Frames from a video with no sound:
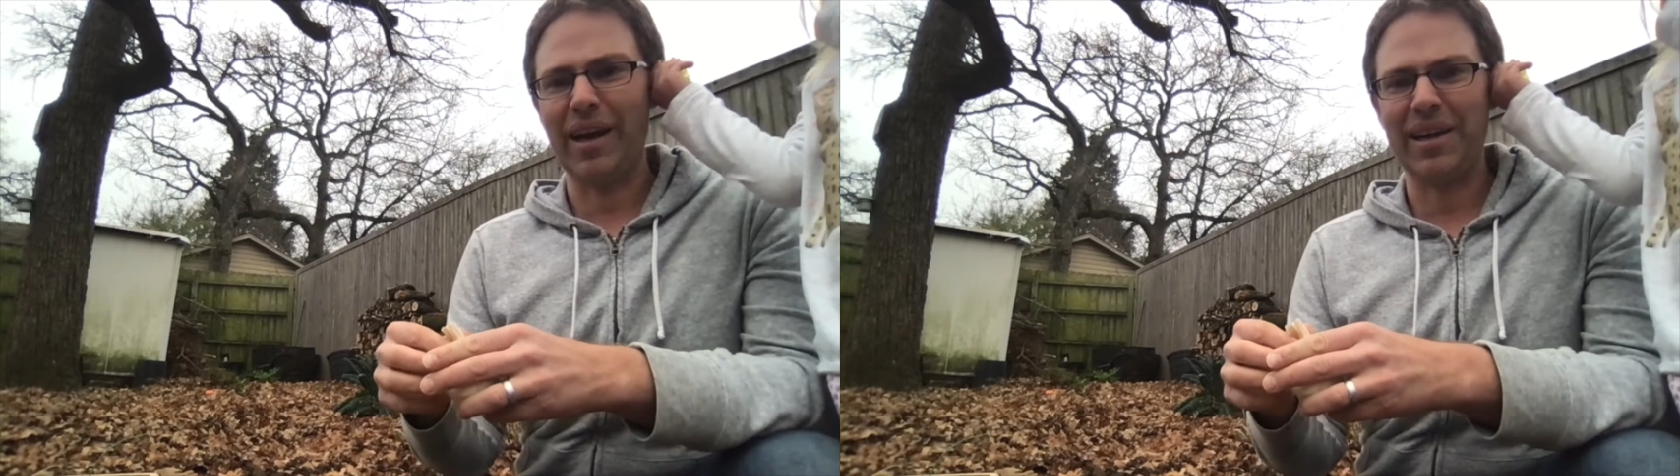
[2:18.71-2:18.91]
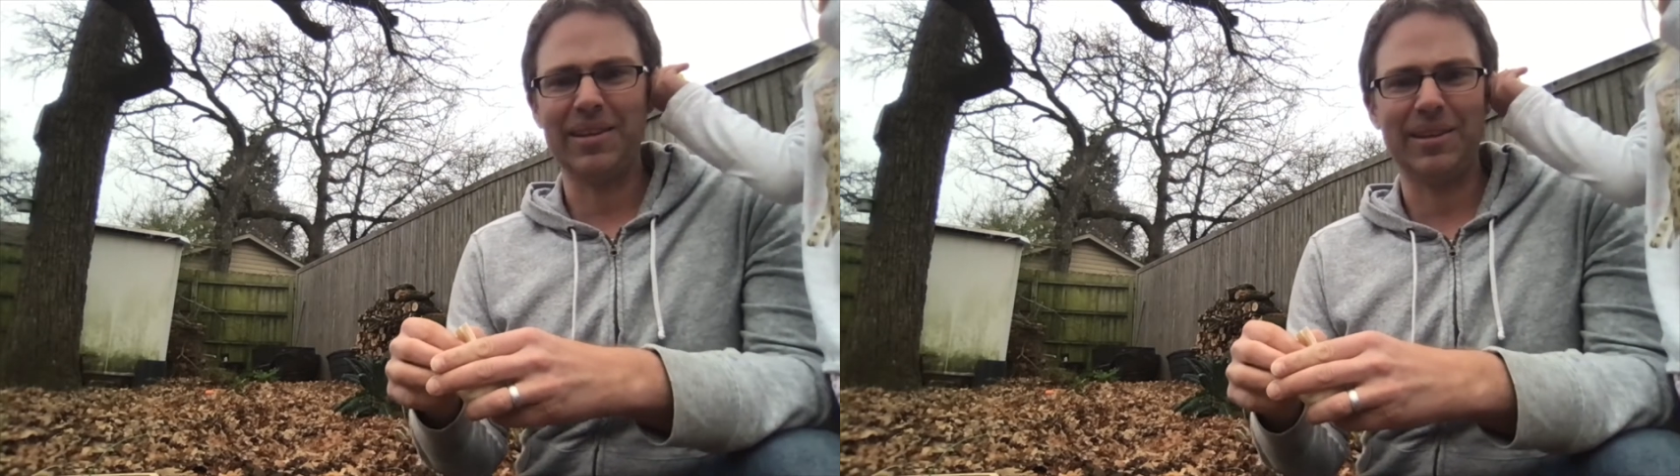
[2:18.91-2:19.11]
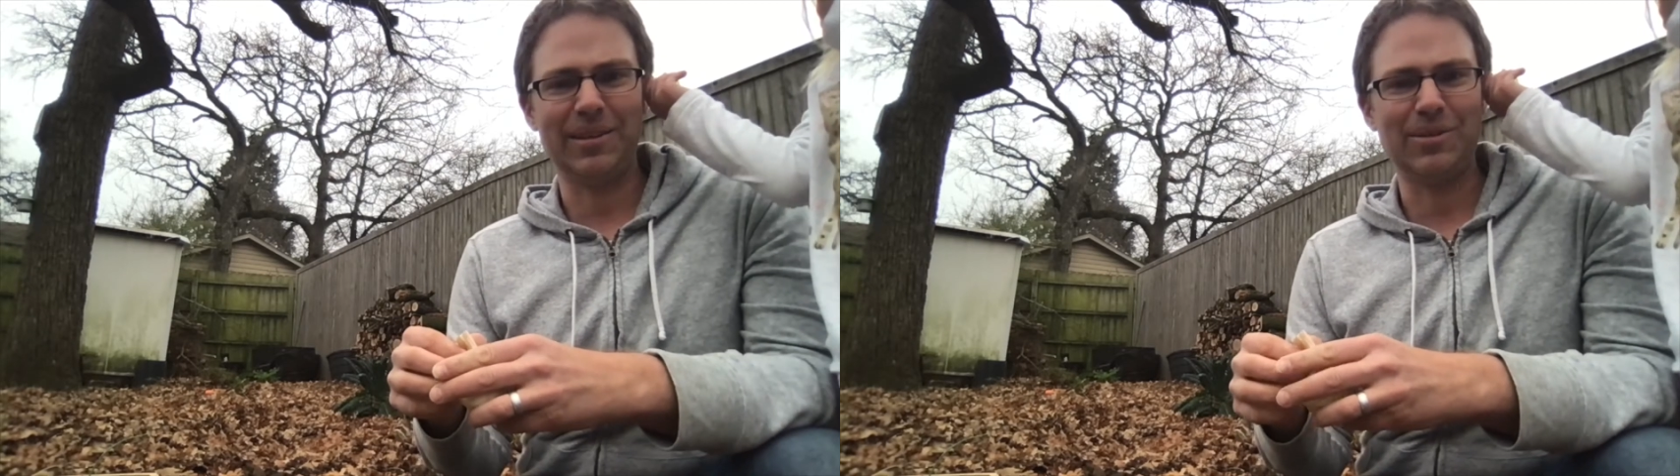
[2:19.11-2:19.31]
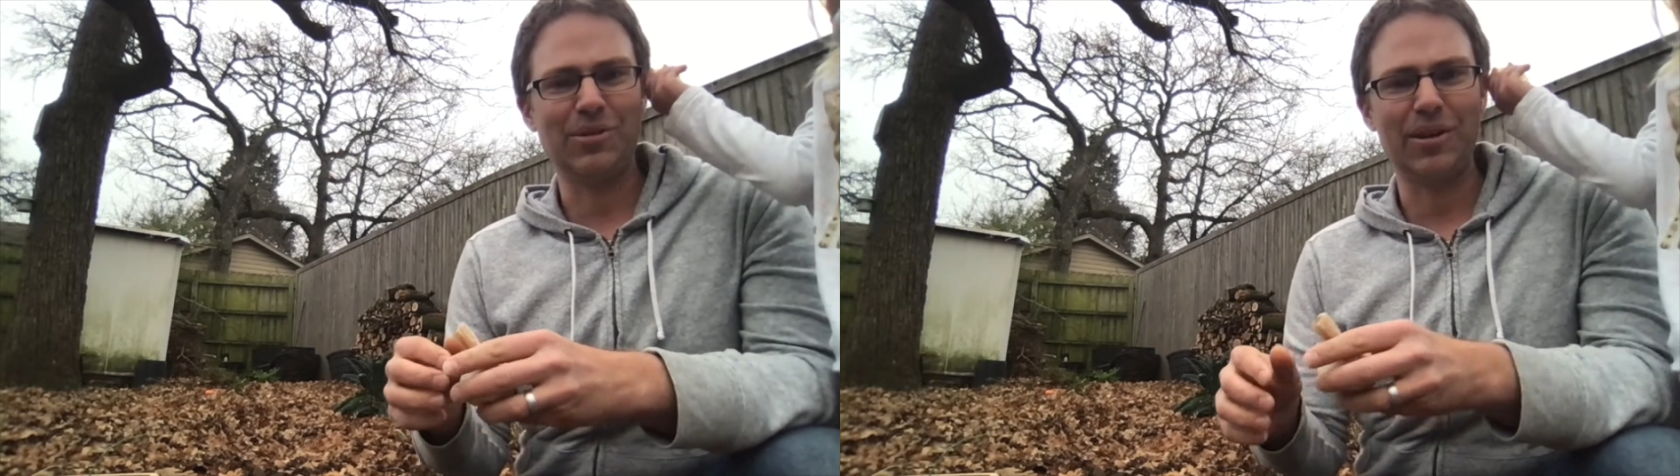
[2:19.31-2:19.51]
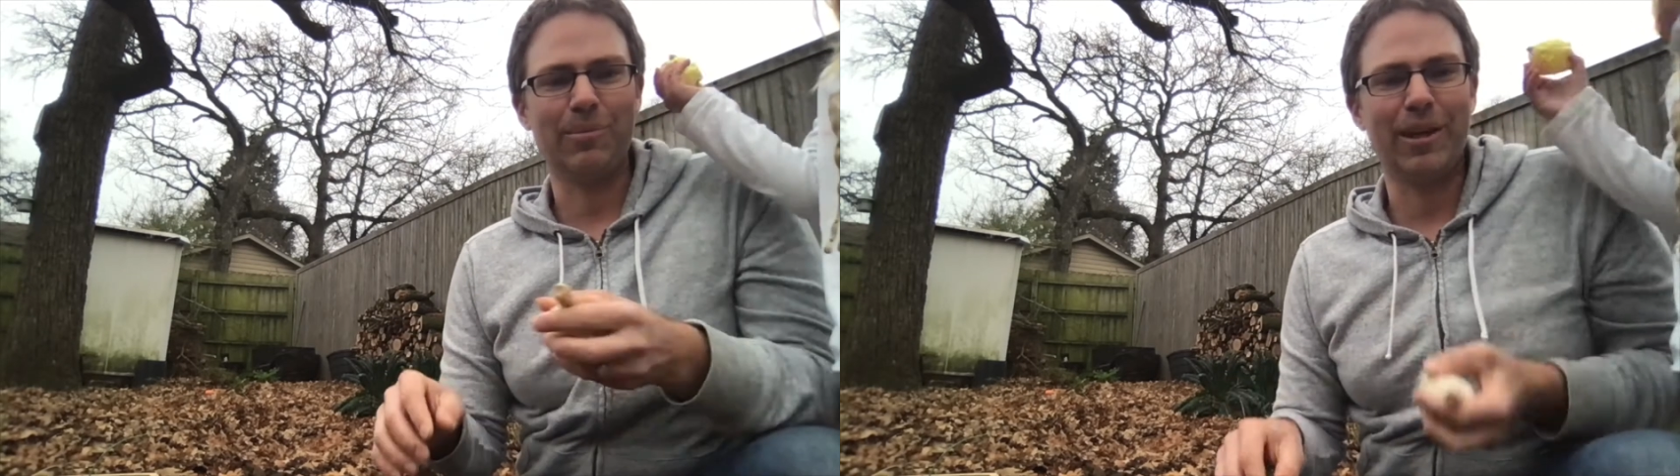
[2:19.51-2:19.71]
I got to get this
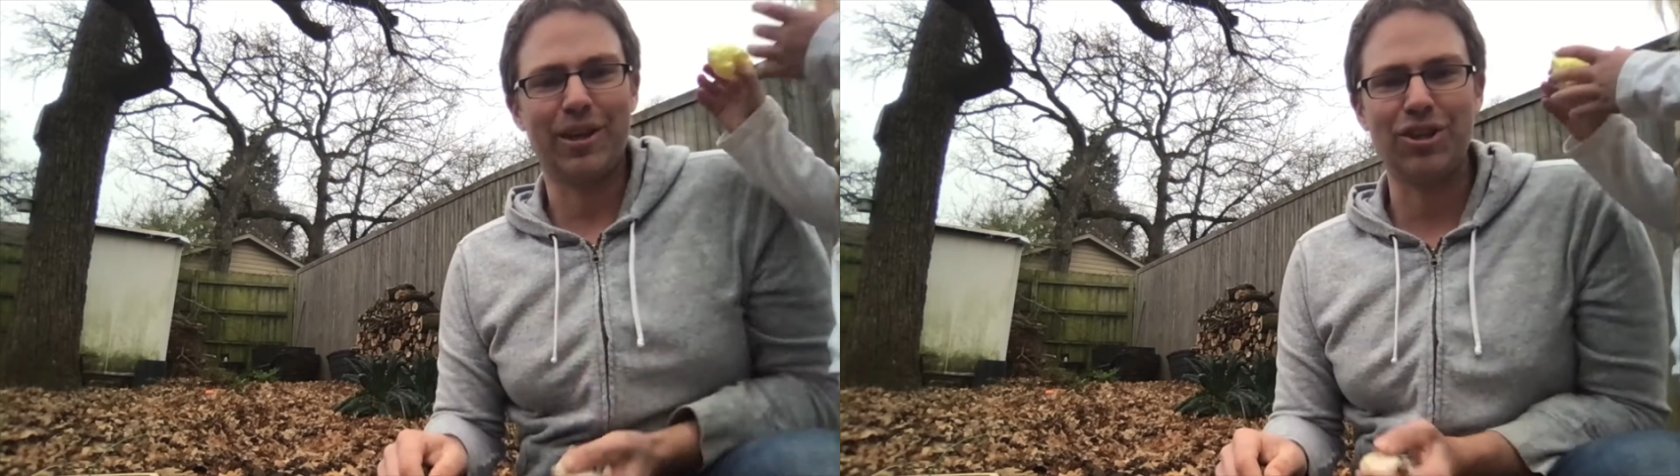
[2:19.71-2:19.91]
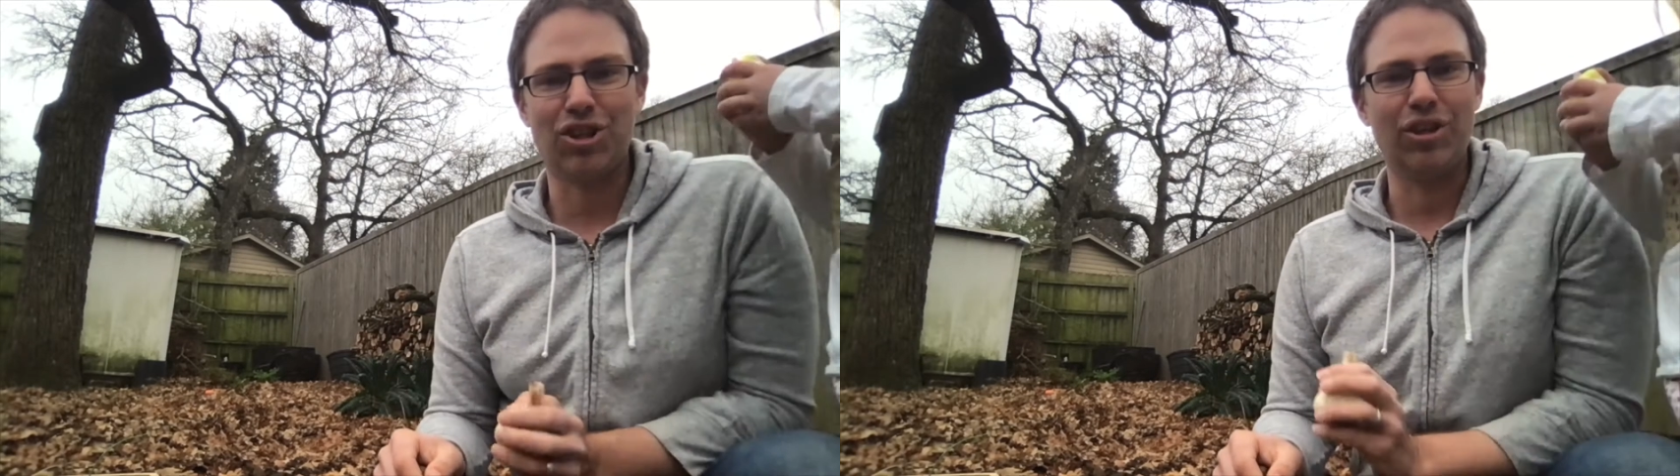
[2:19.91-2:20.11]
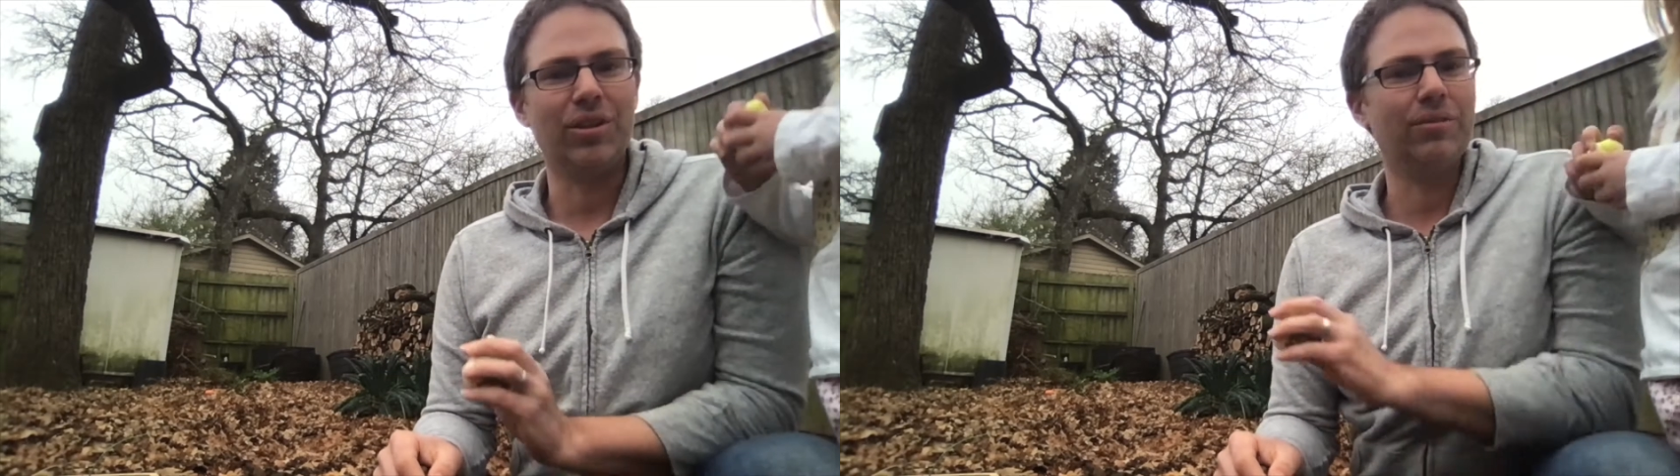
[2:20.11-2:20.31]
out of my kitchen.